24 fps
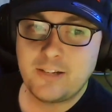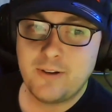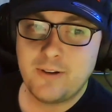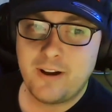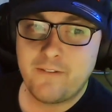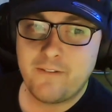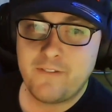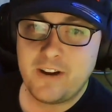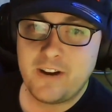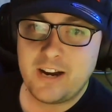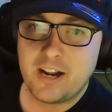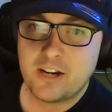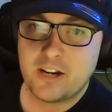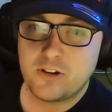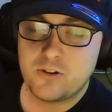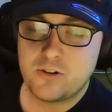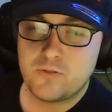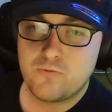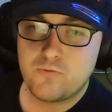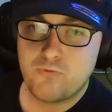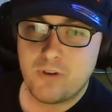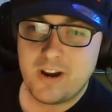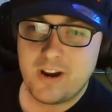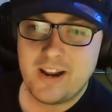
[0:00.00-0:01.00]
And I think that
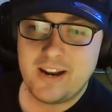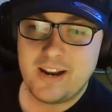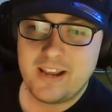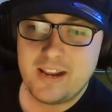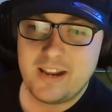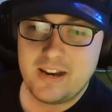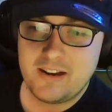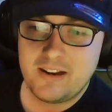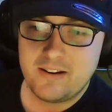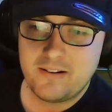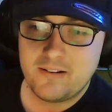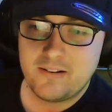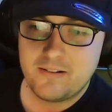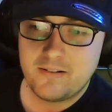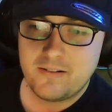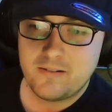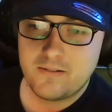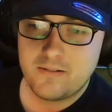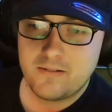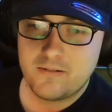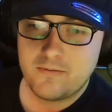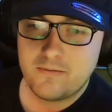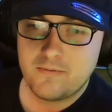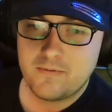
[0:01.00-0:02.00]
just really
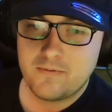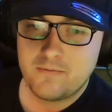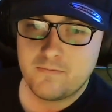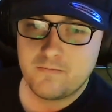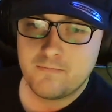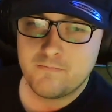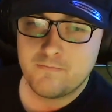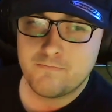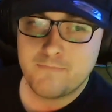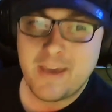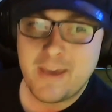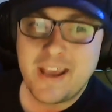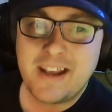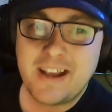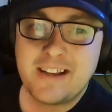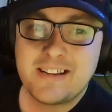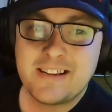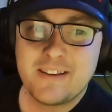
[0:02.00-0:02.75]
makes